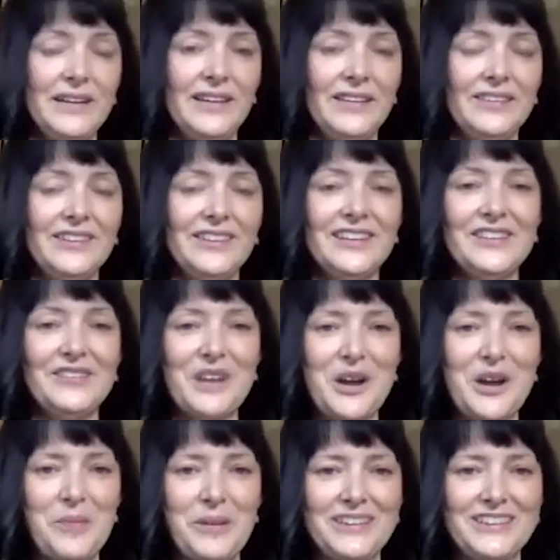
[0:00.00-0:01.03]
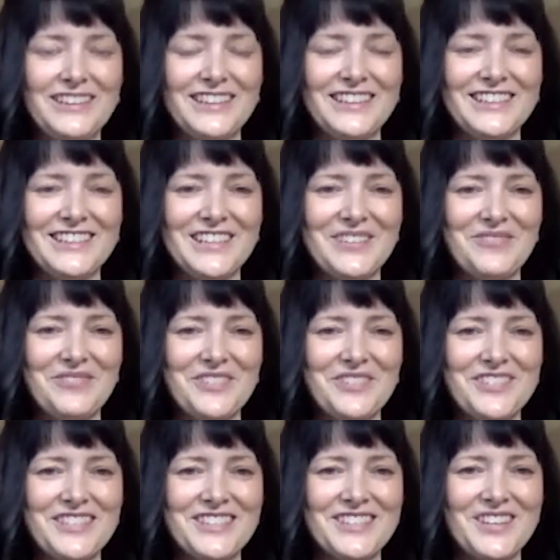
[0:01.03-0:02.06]
Healthy Life Chiropractic in San
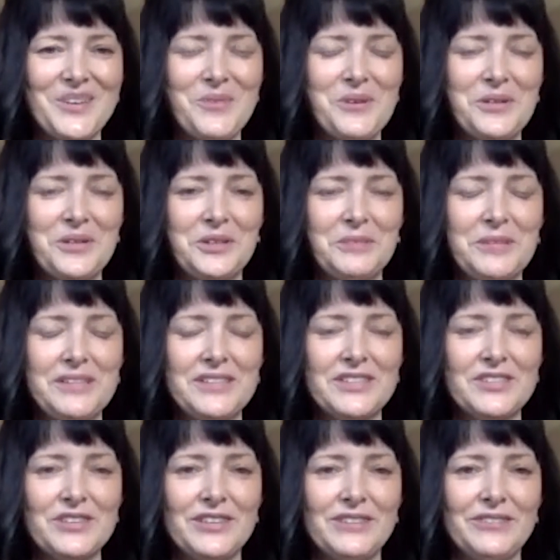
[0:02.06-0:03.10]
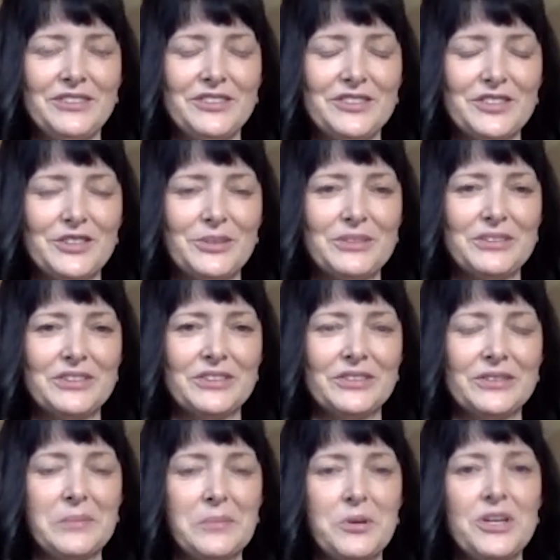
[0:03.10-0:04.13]
Francisco on Clement Street, which is the cutest little
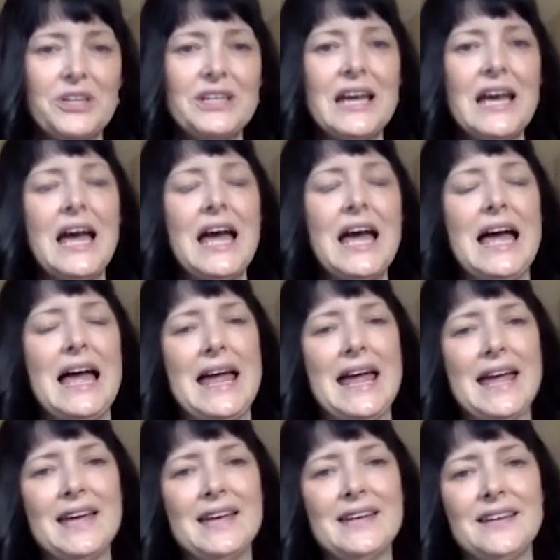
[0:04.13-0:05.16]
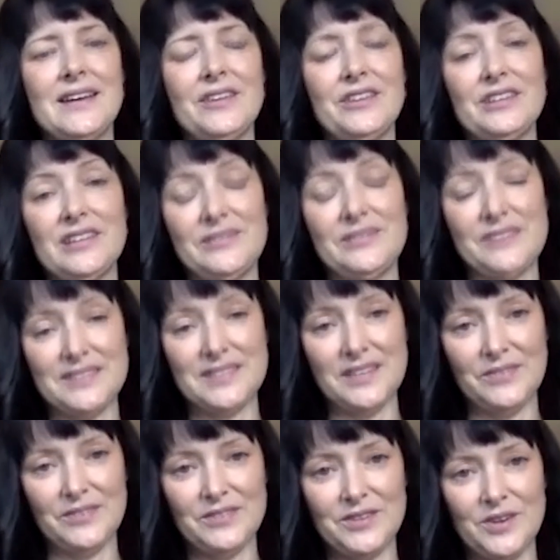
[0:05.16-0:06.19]
neighborhood. And Healthy Life
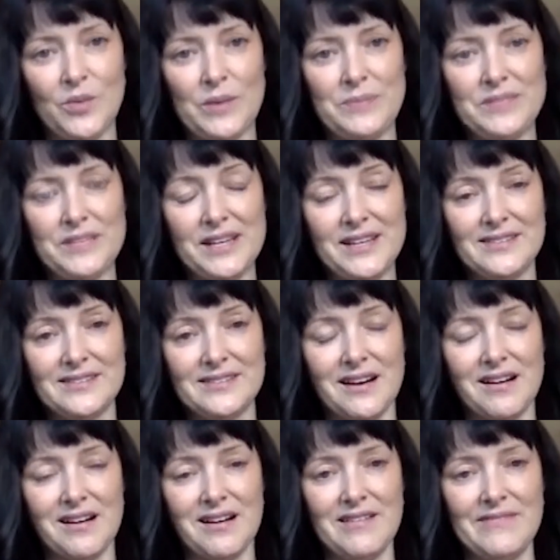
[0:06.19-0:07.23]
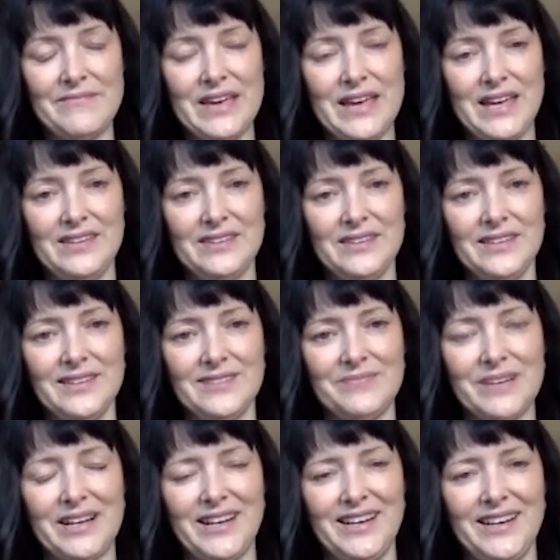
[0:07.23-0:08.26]
SF is our website.com. And then
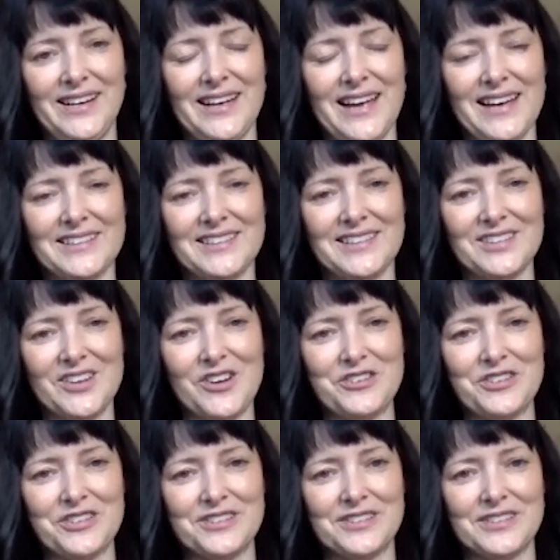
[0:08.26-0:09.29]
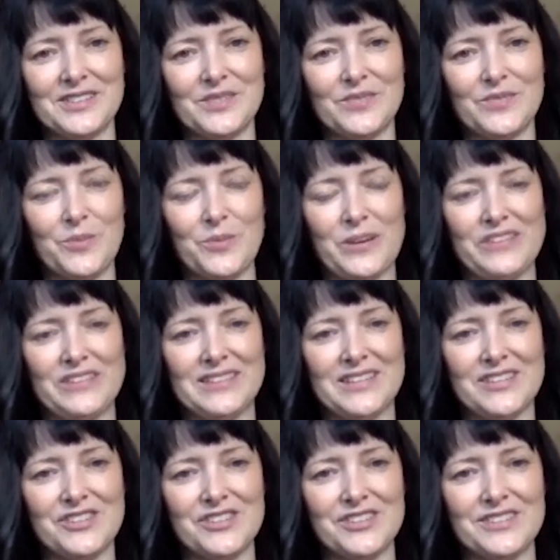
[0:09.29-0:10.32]
my Access Consciousness for private
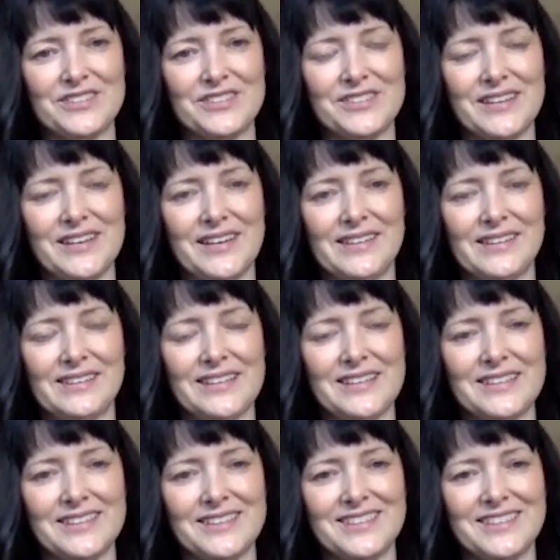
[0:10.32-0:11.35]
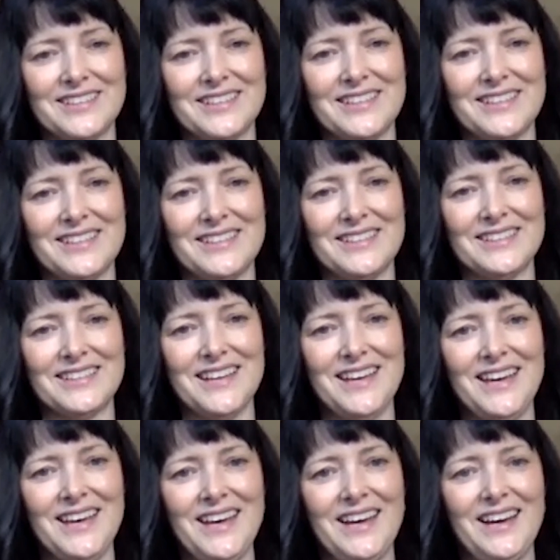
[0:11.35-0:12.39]
sessions and classes is
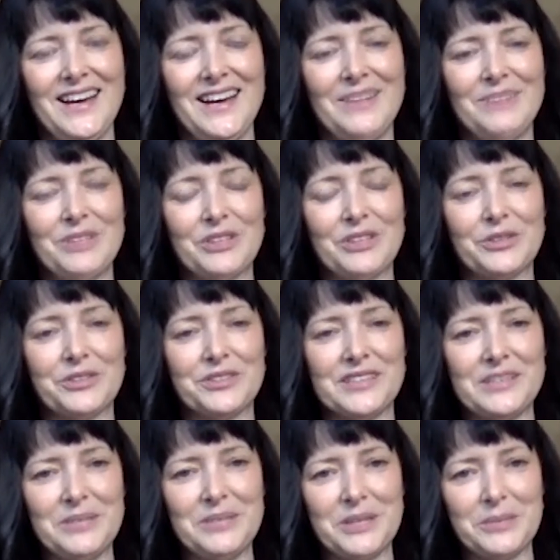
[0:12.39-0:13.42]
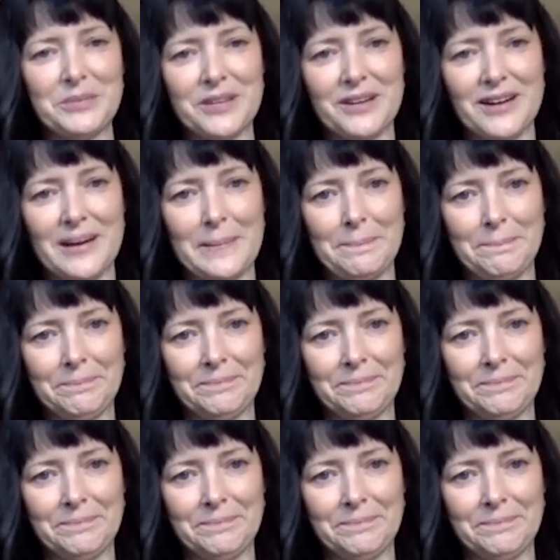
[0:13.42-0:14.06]
drChristinaMeakim.com.